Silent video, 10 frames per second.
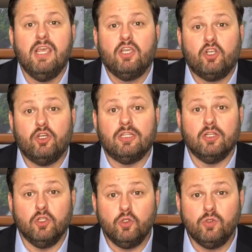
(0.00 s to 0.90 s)
could
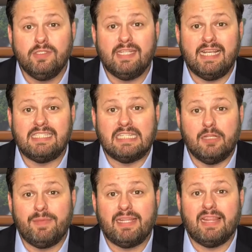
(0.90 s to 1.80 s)
lose its
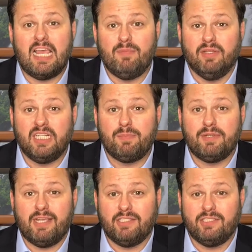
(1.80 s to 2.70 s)
limited liability
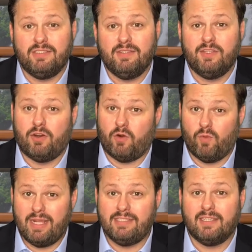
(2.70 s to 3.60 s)
protection? There are
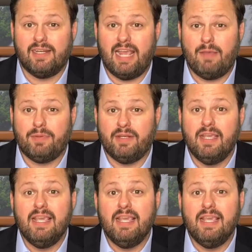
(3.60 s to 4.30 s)
ways it can happen.